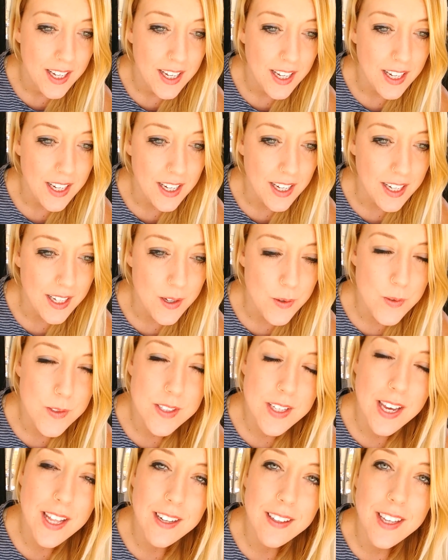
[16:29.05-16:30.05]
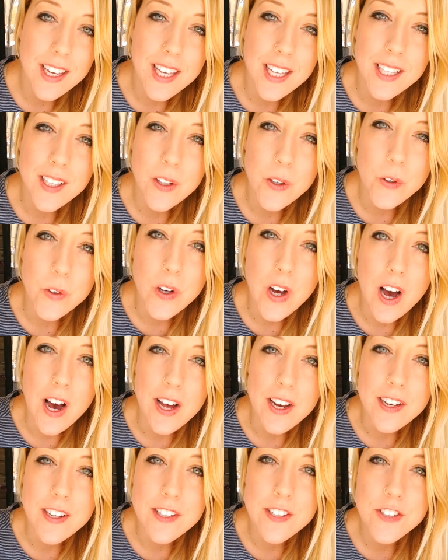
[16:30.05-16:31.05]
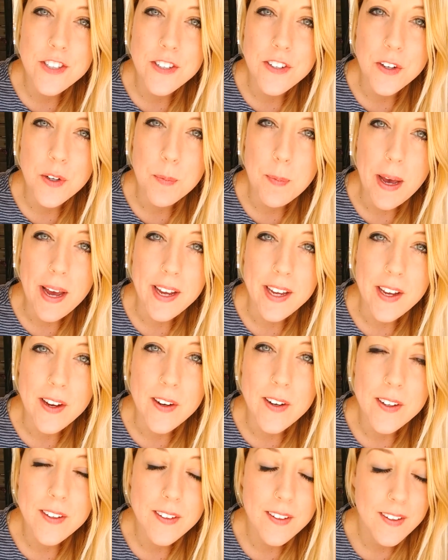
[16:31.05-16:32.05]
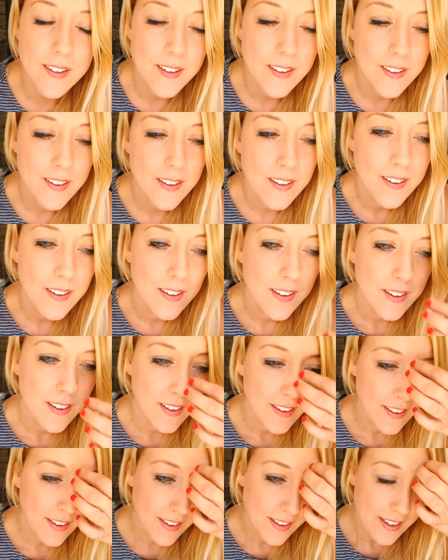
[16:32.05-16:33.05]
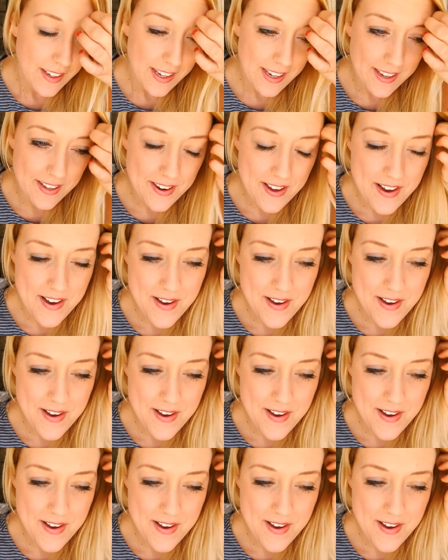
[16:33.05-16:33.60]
it was kind of like a little cottage in her backyard. And